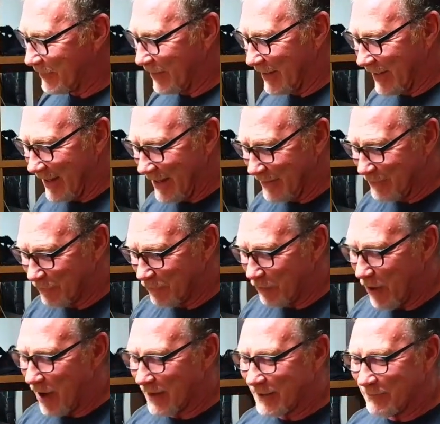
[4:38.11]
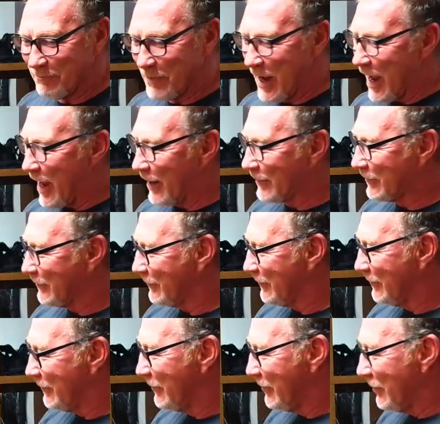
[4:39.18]
I had to rock it back.
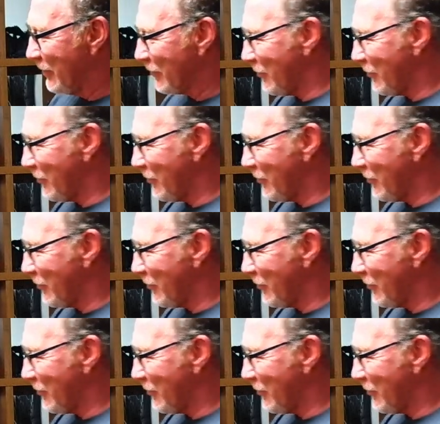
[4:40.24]
Of